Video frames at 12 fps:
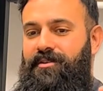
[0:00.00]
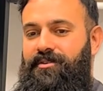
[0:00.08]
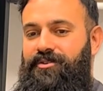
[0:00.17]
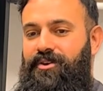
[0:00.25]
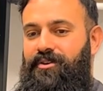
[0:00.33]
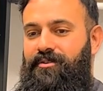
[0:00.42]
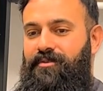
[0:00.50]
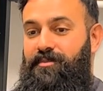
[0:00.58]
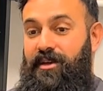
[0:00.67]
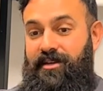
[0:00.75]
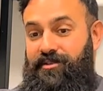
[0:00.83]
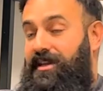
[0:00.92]
So,
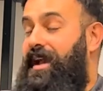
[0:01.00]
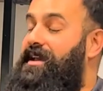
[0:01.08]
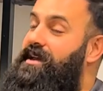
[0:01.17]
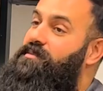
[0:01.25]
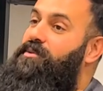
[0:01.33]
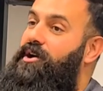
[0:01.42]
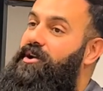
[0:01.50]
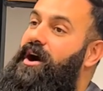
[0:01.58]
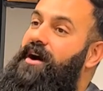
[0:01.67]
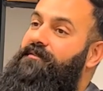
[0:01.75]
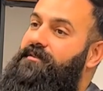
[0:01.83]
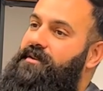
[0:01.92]
because you can't get a part
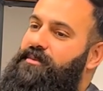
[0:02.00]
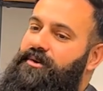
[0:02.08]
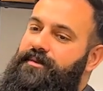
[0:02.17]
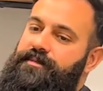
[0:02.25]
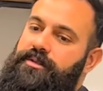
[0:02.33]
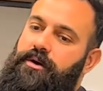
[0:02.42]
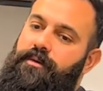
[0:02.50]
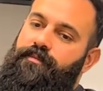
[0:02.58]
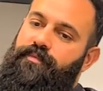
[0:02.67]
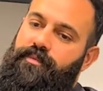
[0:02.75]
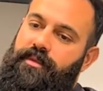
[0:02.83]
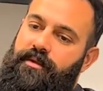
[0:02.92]
off of the mold.
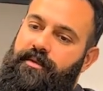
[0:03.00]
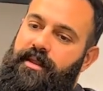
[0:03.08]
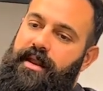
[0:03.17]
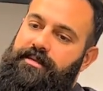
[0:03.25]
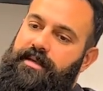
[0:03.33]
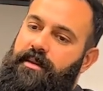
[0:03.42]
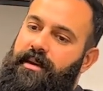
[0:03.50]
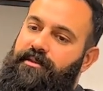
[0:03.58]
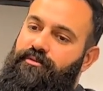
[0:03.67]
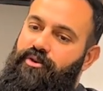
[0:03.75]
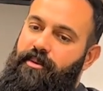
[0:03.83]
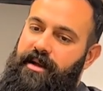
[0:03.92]
So, the, the nice thing about
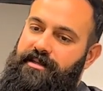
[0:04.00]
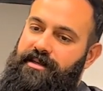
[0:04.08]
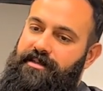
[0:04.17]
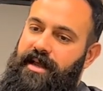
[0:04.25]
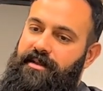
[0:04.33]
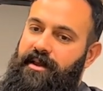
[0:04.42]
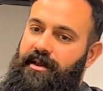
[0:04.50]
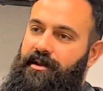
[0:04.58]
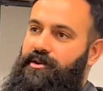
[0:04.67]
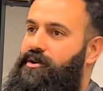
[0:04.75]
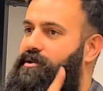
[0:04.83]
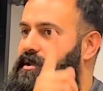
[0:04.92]
the robots is that they
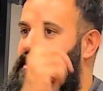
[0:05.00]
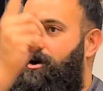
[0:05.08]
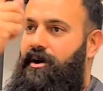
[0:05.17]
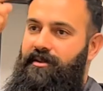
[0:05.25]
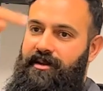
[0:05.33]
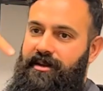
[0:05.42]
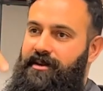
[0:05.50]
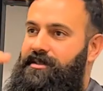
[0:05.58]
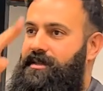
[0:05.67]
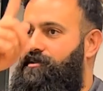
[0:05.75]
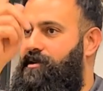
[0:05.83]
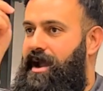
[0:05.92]
can go in all the
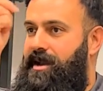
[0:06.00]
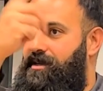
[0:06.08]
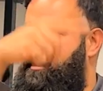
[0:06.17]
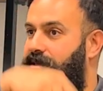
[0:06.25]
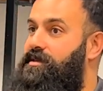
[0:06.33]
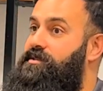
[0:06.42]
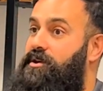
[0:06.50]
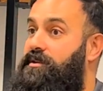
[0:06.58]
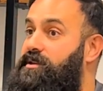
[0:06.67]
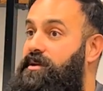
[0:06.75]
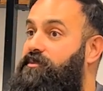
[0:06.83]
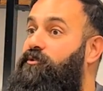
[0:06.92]
nooks and crannies and can
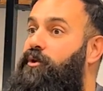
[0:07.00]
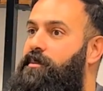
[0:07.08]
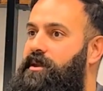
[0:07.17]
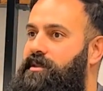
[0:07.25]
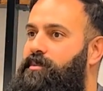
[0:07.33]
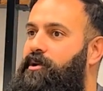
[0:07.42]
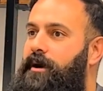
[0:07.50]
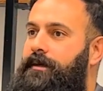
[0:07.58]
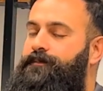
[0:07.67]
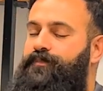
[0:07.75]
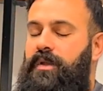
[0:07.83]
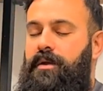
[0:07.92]
start keep forming the
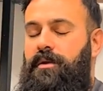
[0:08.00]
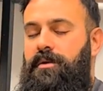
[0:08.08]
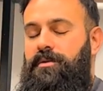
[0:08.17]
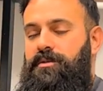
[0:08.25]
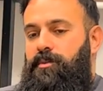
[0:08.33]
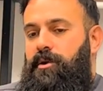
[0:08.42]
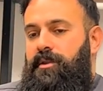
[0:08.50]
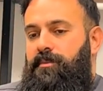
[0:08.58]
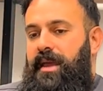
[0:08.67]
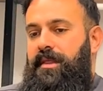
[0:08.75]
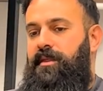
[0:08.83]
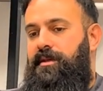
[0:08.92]
part. Yeah. So, one of the
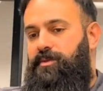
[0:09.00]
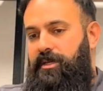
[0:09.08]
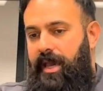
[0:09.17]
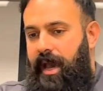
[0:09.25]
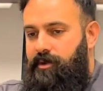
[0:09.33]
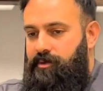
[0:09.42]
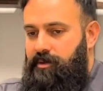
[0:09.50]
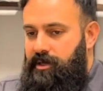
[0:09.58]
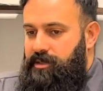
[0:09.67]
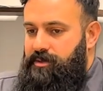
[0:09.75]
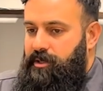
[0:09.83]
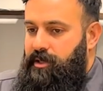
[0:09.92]
main things we can do
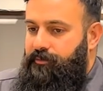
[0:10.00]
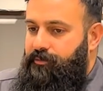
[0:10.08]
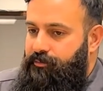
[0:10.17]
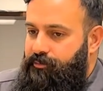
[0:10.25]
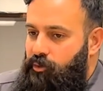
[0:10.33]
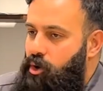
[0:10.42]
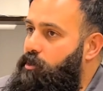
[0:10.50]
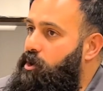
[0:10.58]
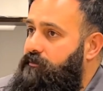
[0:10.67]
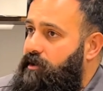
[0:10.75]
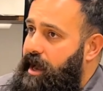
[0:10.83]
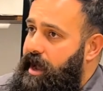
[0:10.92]
is we can form
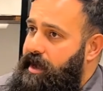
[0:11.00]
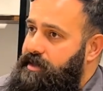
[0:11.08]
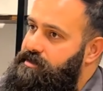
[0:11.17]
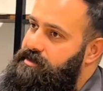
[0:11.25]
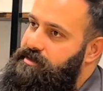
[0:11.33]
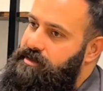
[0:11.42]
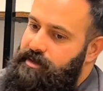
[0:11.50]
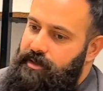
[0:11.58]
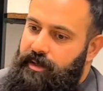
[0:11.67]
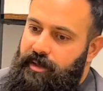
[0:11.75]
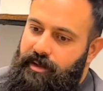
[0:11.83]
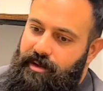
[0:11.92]
overhangs,
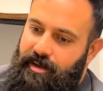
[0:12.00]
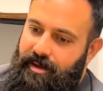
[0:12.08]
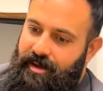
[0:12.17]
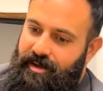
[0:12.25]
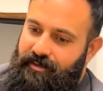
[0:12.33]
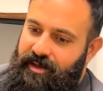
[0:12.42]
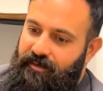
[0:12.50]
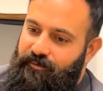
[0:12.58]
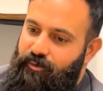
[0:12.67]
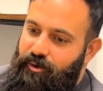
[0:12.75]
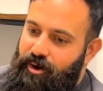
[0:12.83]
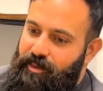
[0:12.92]
uh, we can
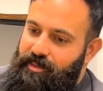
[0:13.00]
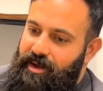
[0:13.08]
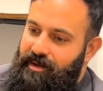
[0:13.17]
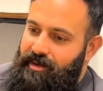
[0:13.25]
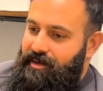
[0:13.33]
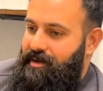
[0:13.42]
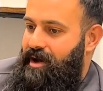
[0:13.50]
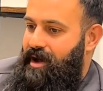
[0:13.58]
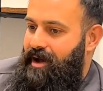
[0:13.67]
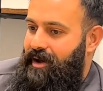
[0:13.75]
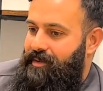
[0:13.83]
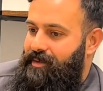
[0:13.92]
form
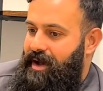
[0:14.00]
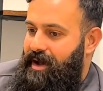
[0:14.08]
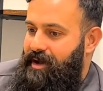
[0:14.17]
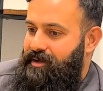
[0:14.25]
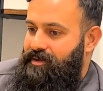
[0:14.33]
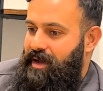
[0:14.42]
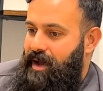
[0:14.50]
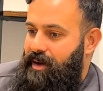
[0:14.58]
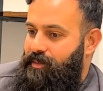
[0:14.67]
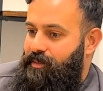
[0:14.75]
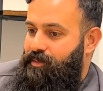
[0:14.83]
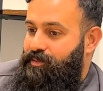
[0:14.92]
um, uh, uh,